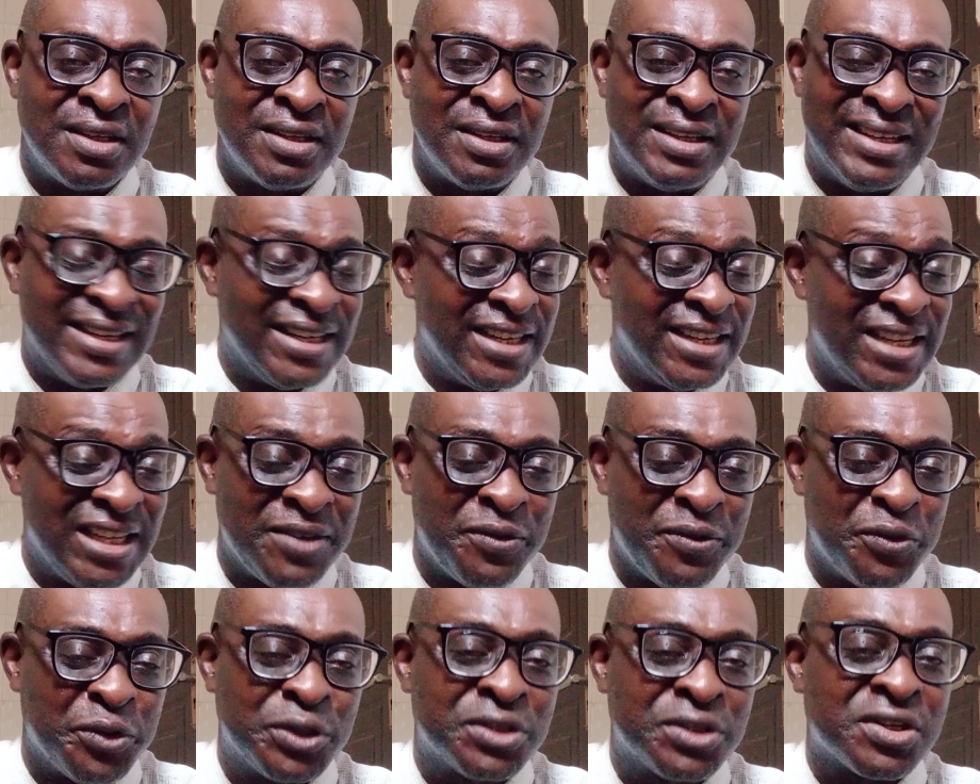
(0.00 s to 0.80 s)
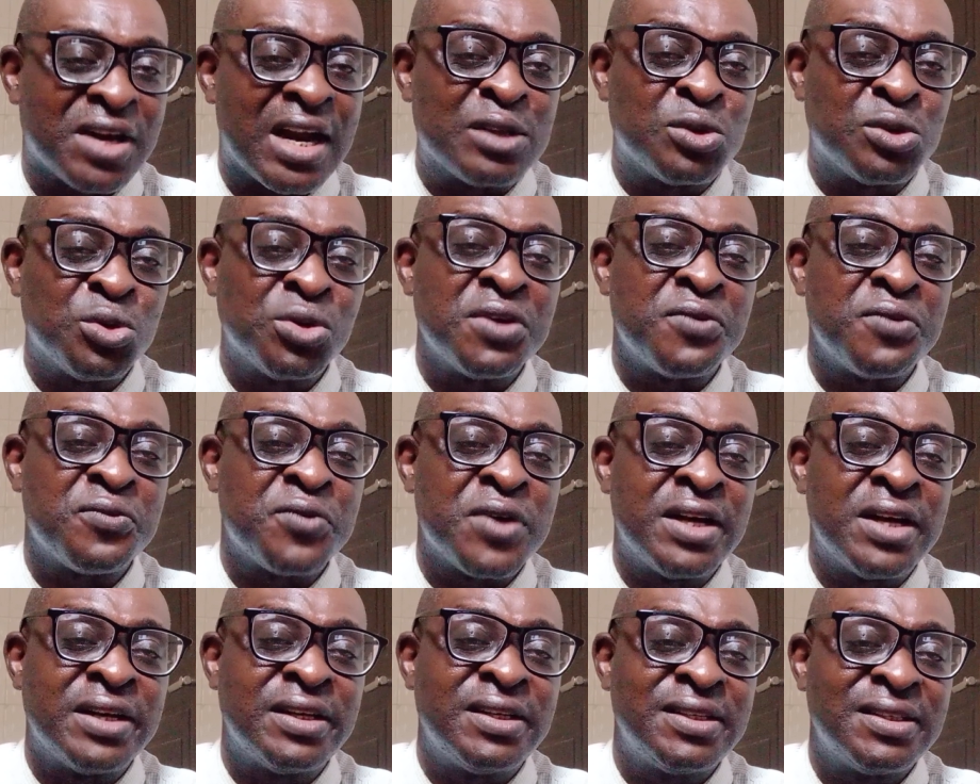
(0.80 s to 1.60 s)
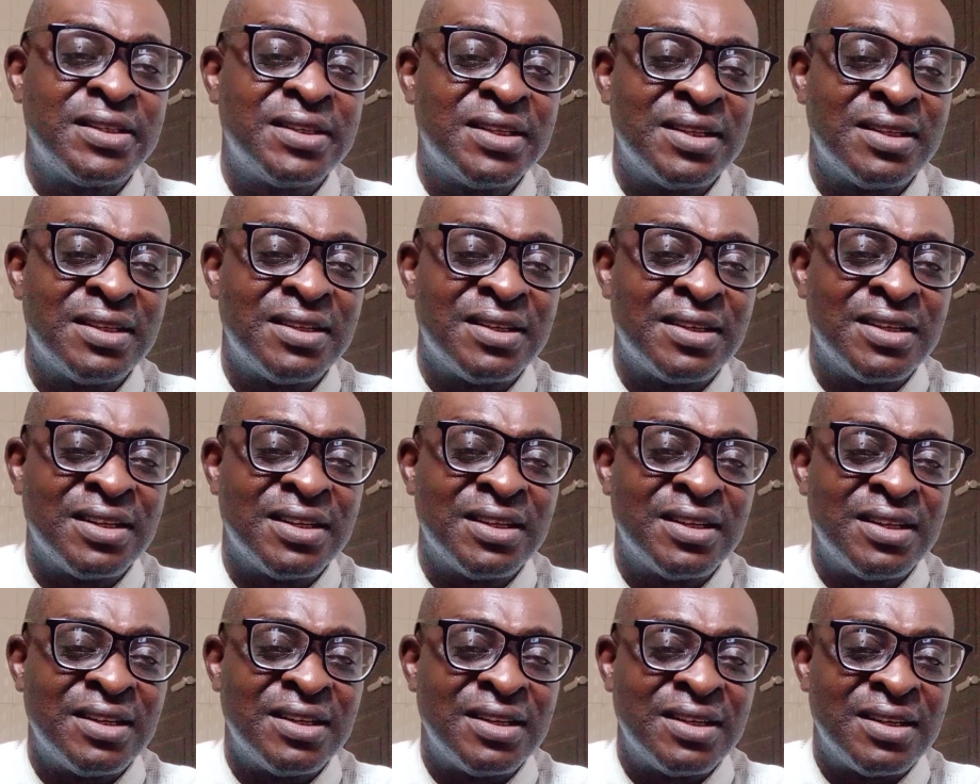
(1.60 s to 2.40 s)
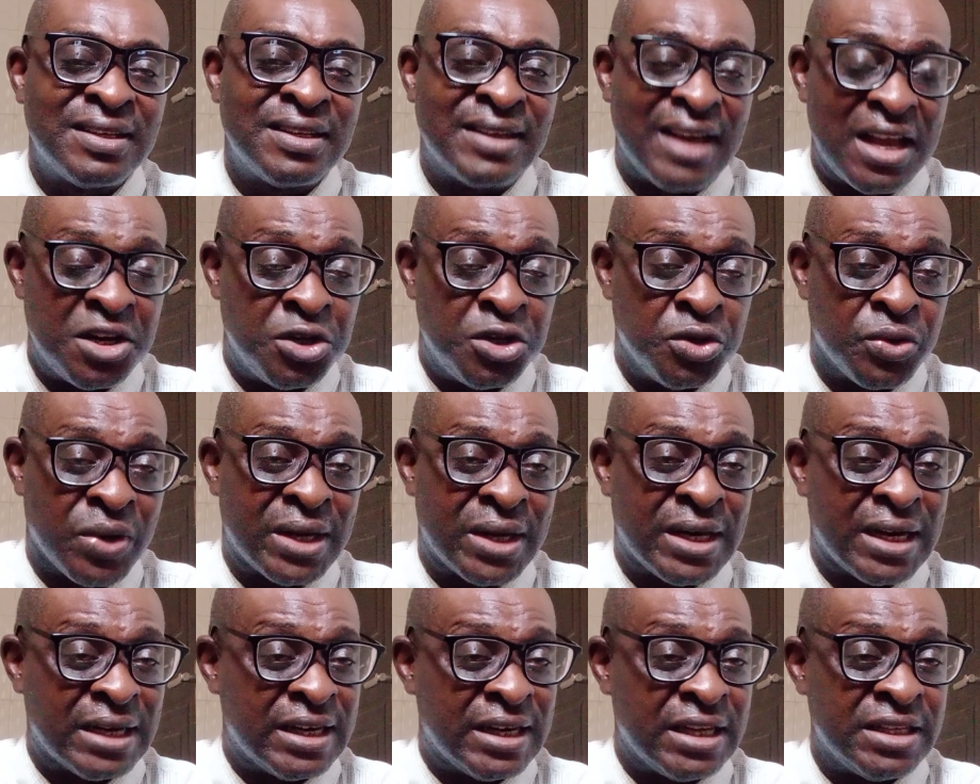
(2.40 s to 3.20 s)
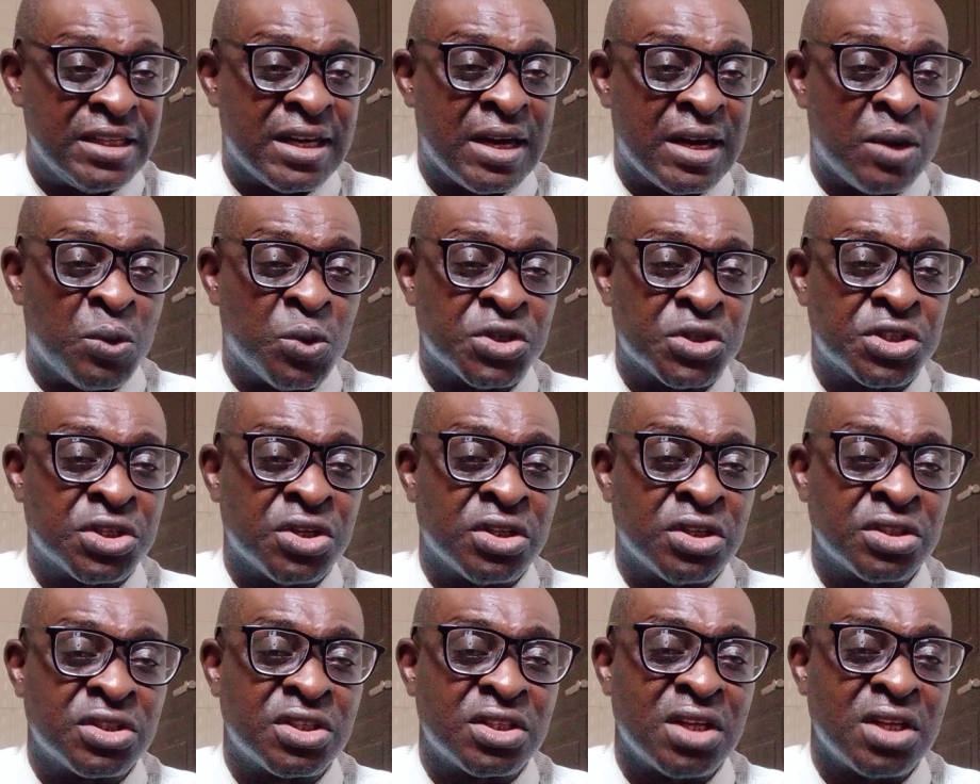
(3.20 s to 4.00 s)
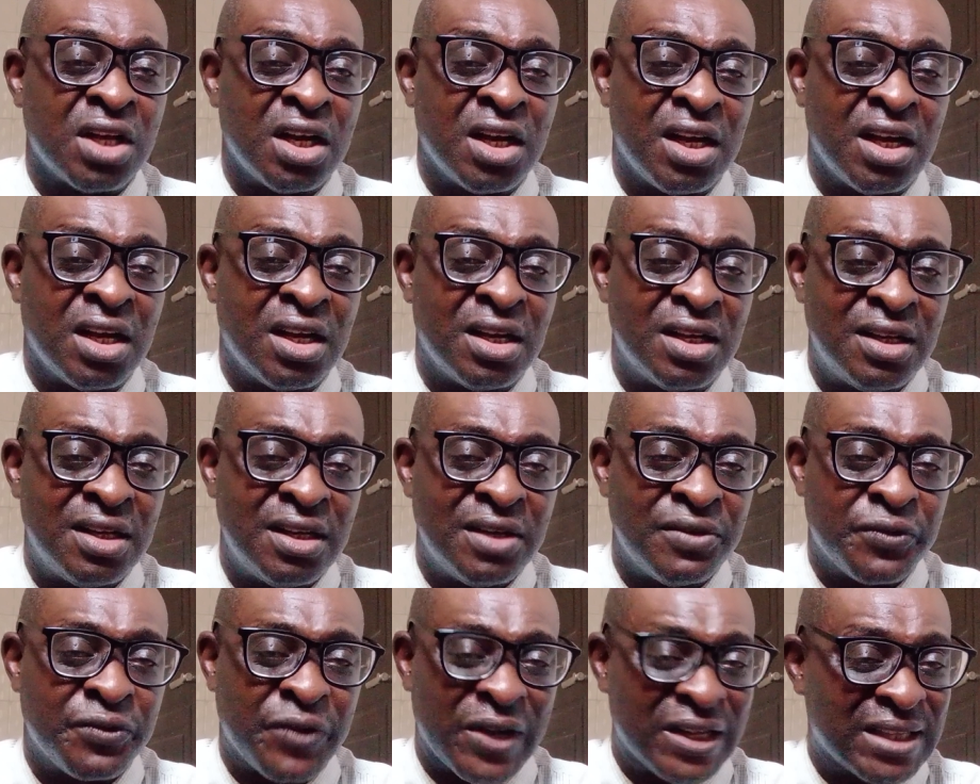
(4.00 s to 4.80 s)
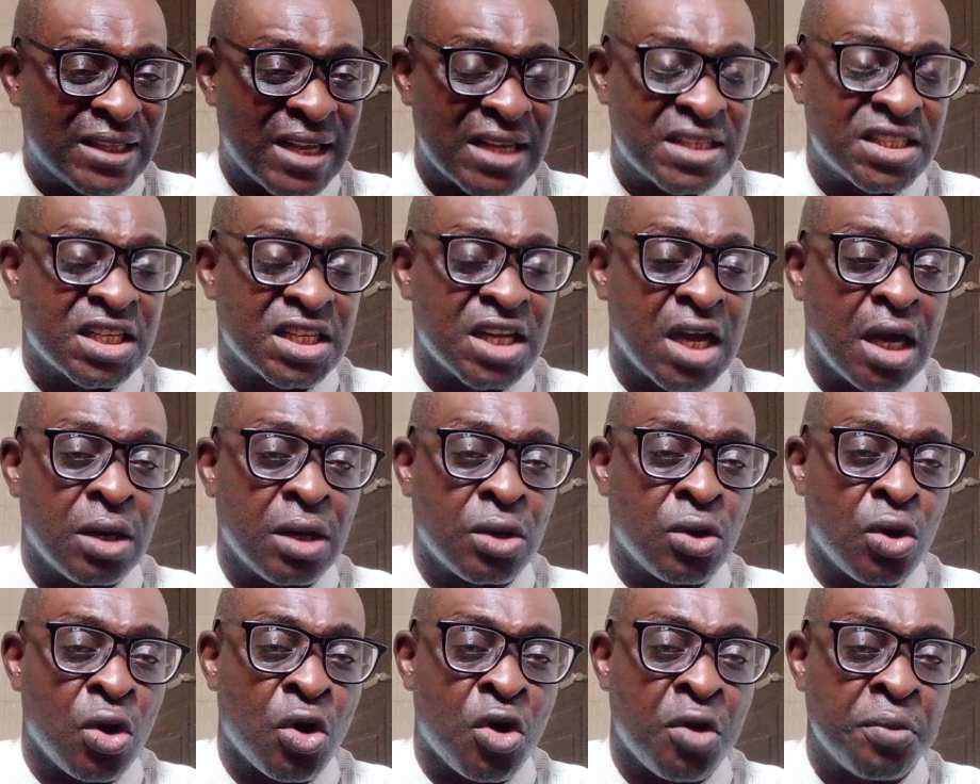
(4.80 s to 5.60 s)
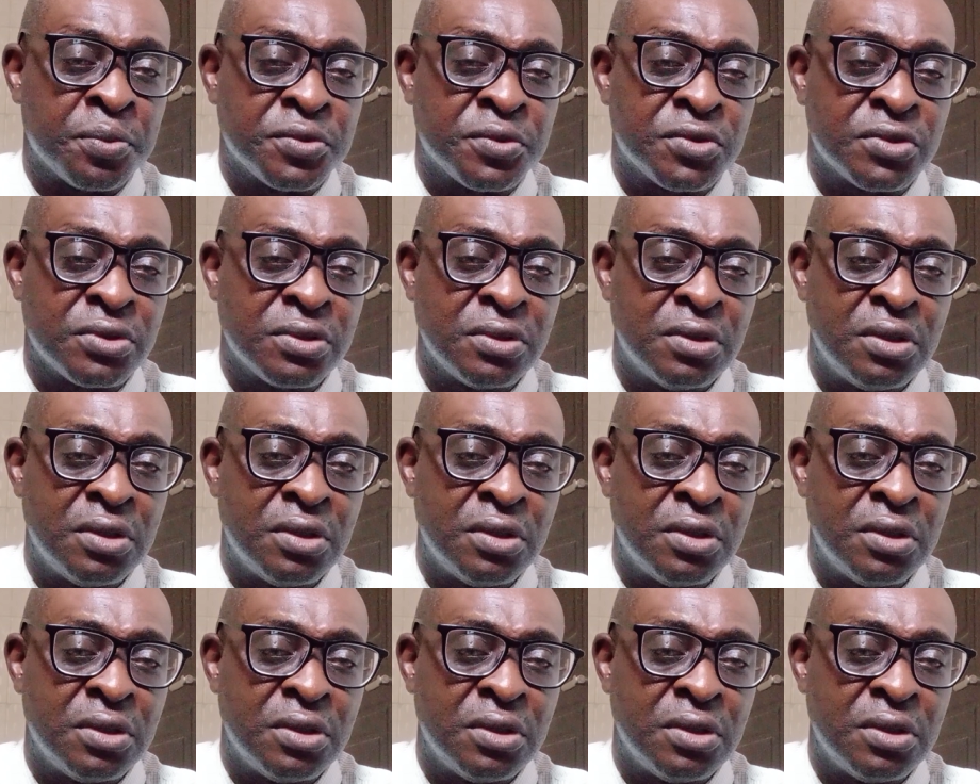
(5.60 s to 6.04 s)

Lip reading: He didn't even try to defend Nigeria, that Nigeria was not fantastically corrupt.